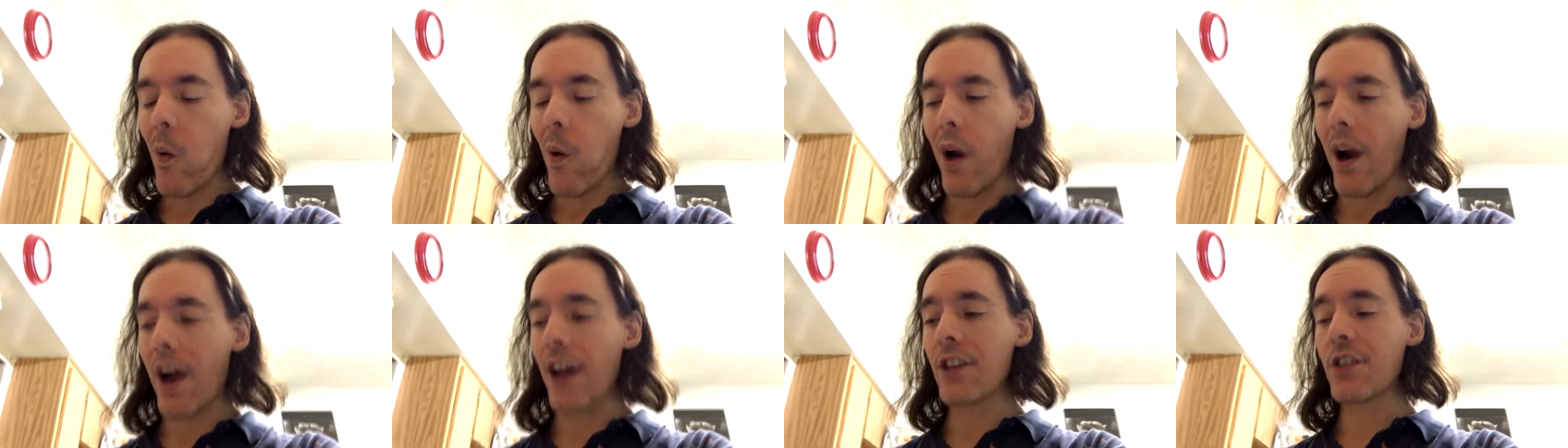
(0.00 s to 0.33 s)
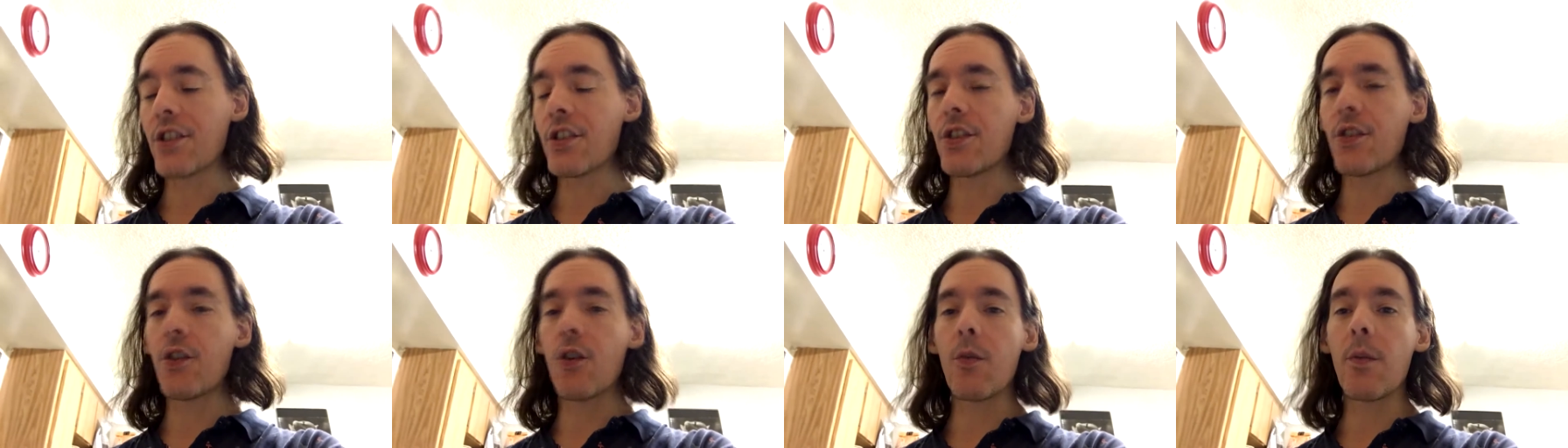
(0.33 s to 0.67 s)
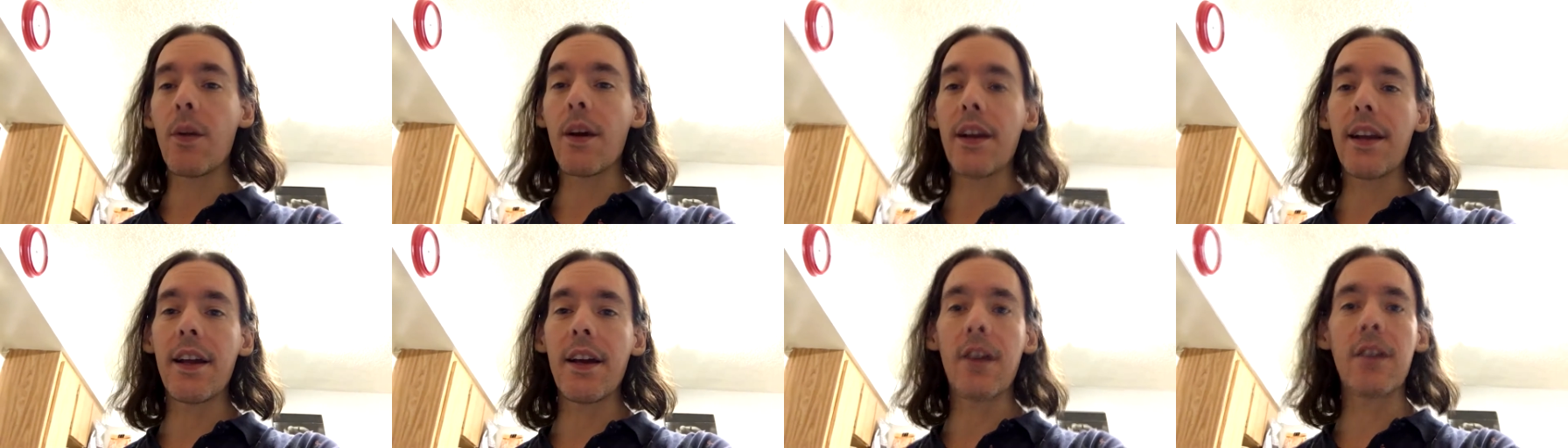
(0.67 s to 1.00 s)
I should know
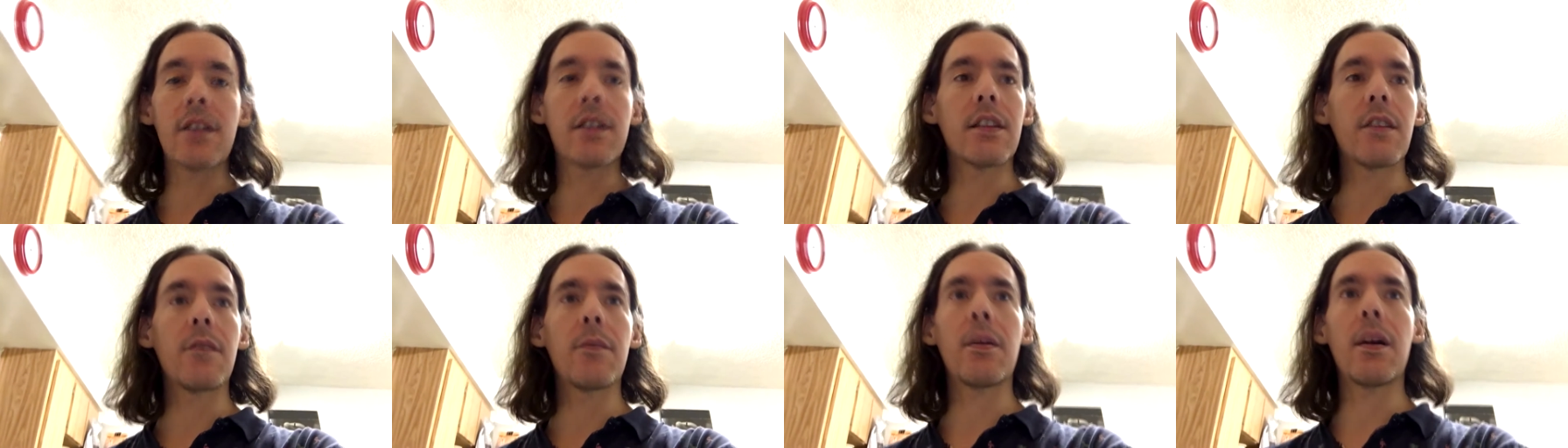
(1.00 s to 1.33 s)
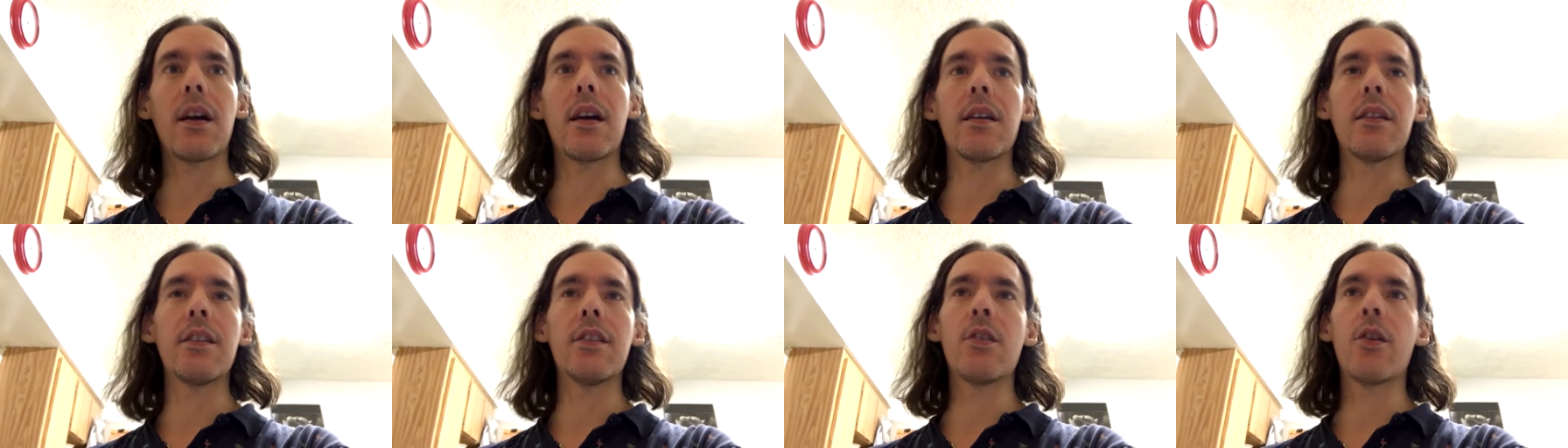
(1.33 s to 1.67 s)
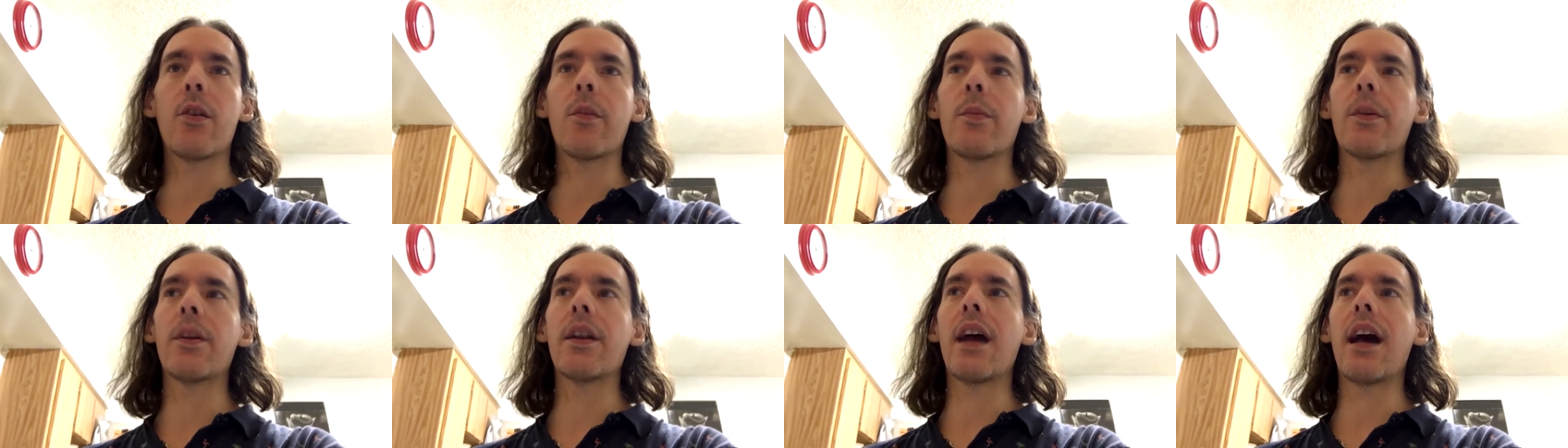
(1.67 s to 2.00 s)
by now, because
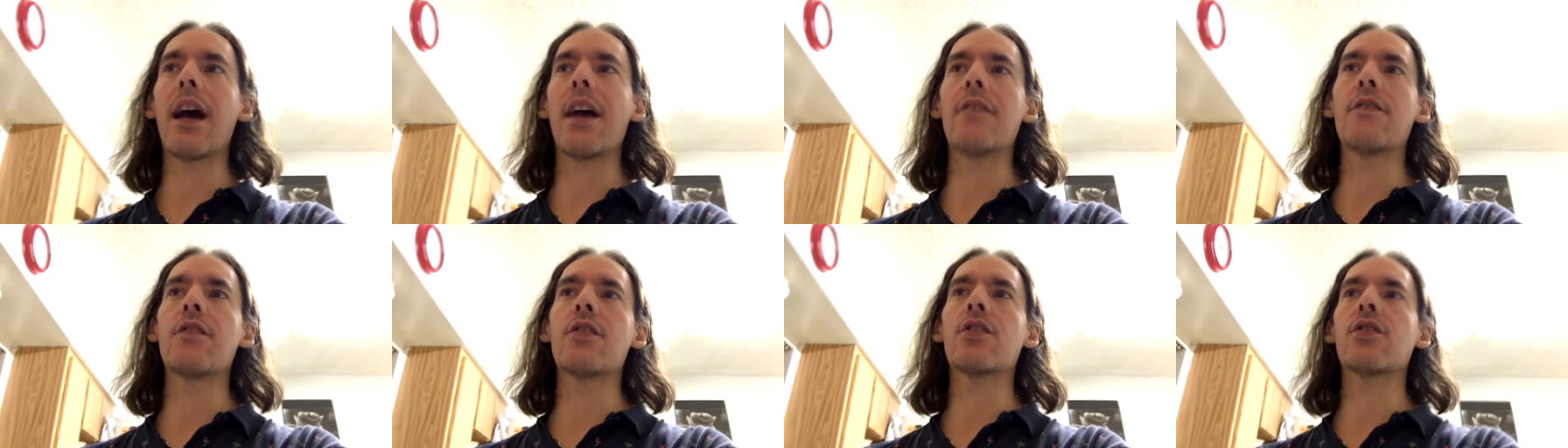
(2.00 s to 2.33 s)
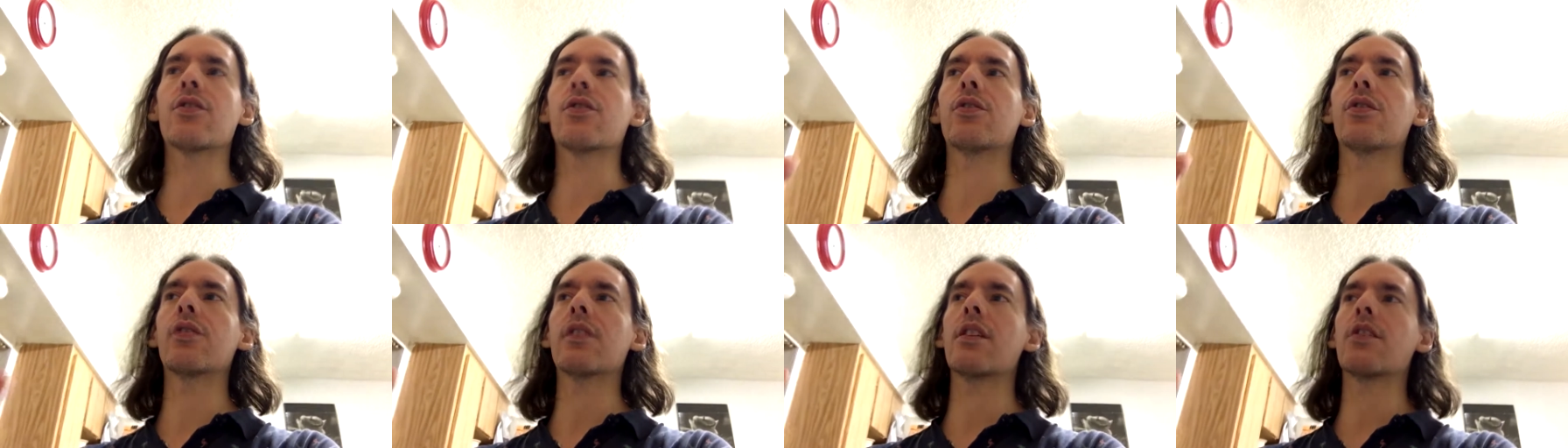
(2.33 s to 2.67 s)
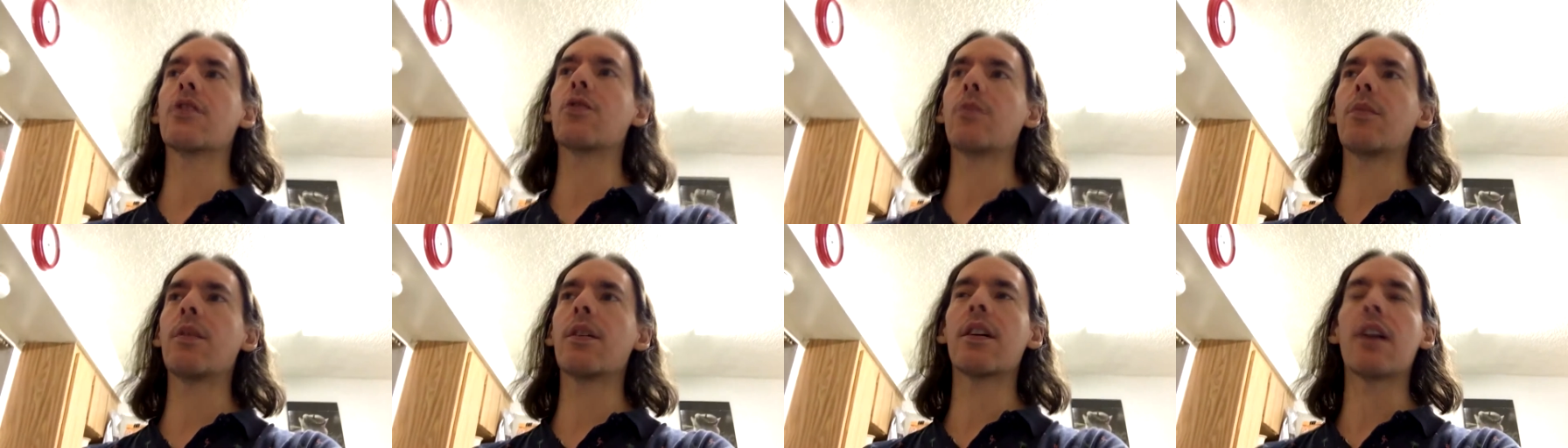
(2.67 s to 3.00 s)
but I've just looked at
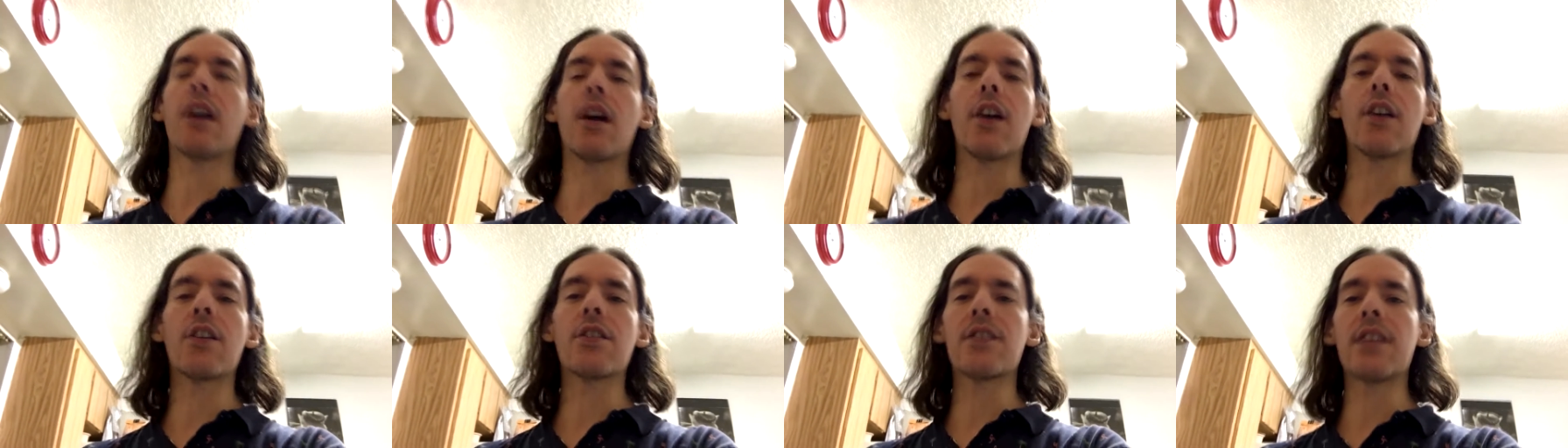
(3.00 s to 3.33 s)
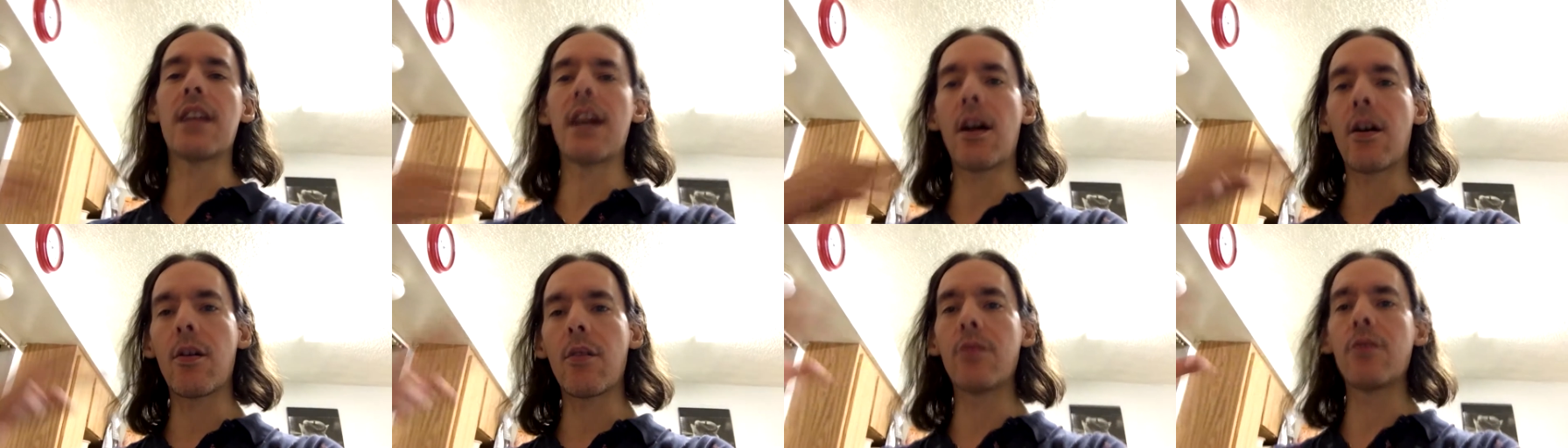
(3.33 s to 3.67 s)
so many cars now.